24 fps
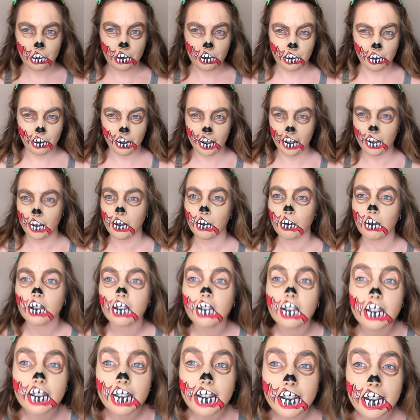So now that we're
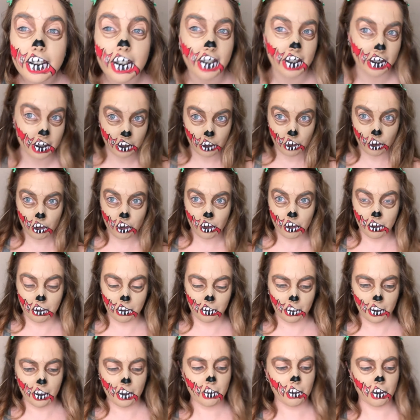looking nice and
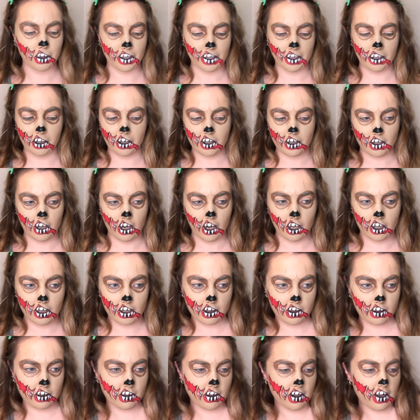stupid, we're going to start
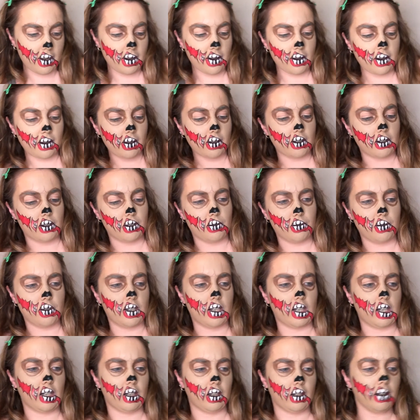
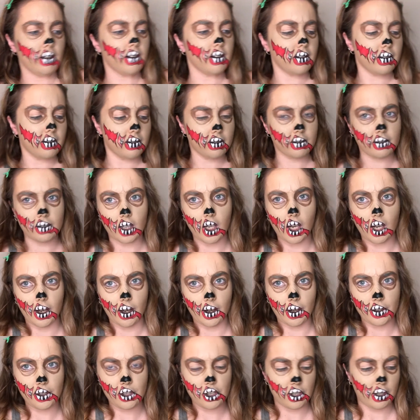using
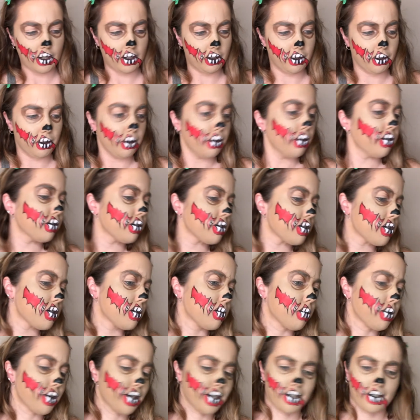eyeshadow to
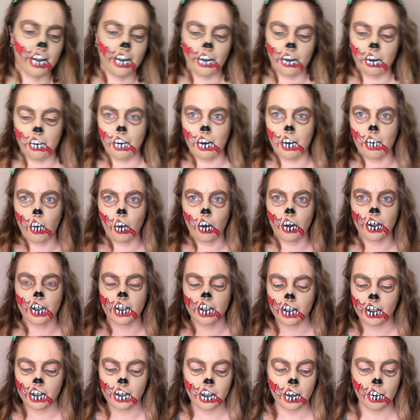bring in a little bit more
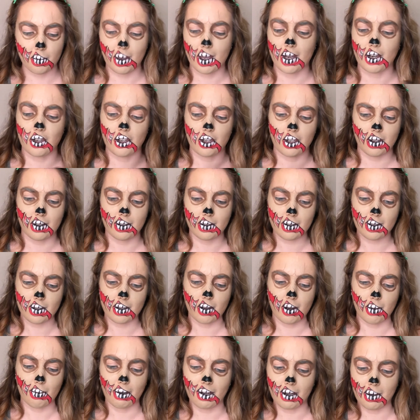dimension. So
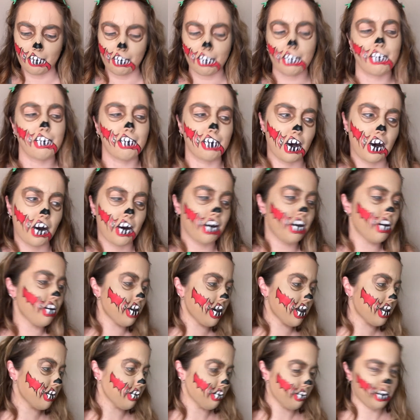I'm going to put away
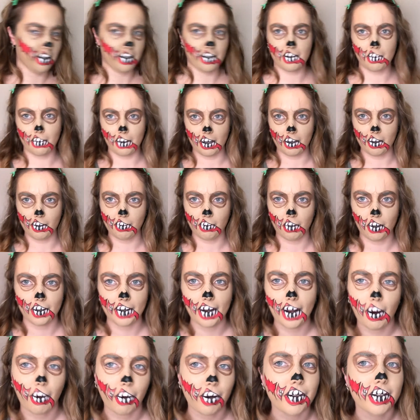the face paint for
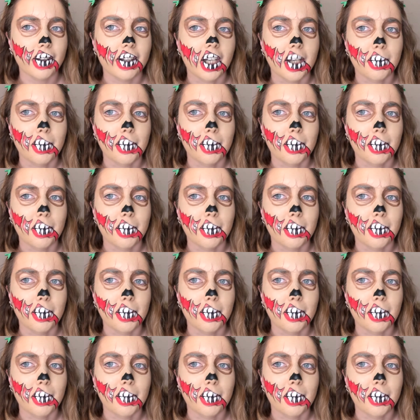now. I think